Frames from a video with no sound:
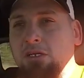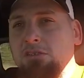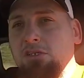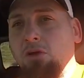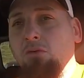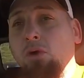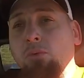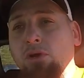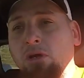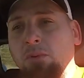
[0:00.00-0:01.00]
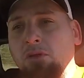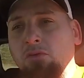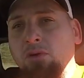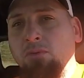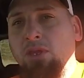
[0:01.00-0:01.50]
So what we're going to be
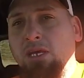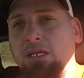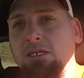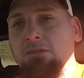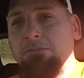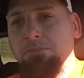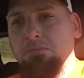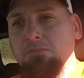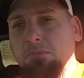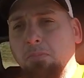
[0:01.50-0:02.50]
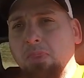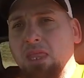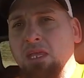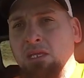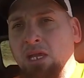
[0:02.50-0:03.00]
doing with it,
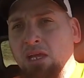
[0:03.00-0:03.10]
he